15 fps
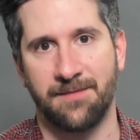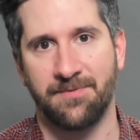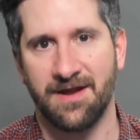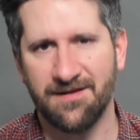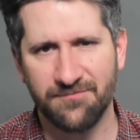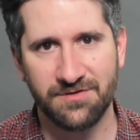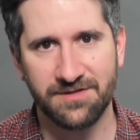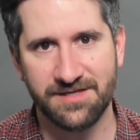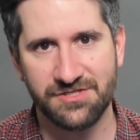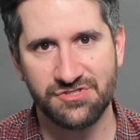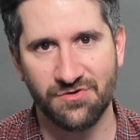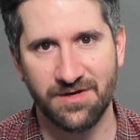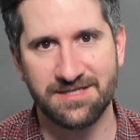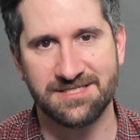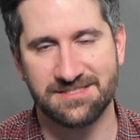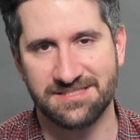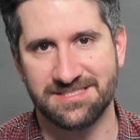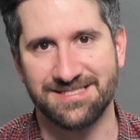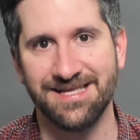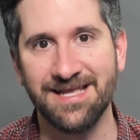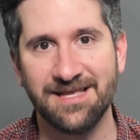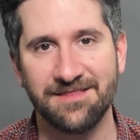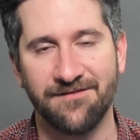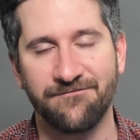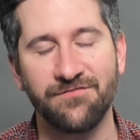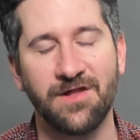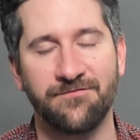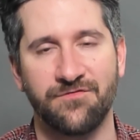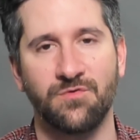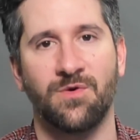But I have really enjoyed just seeing the
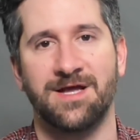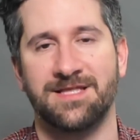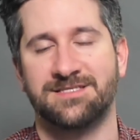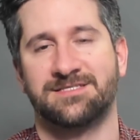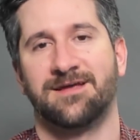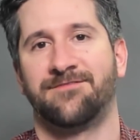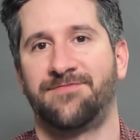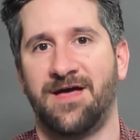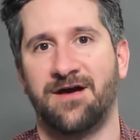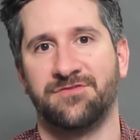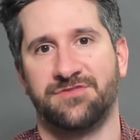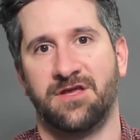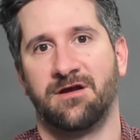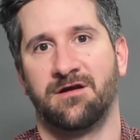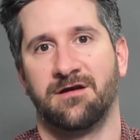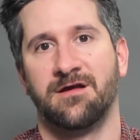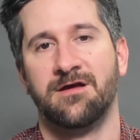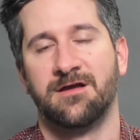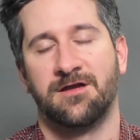fluffy white stuff out there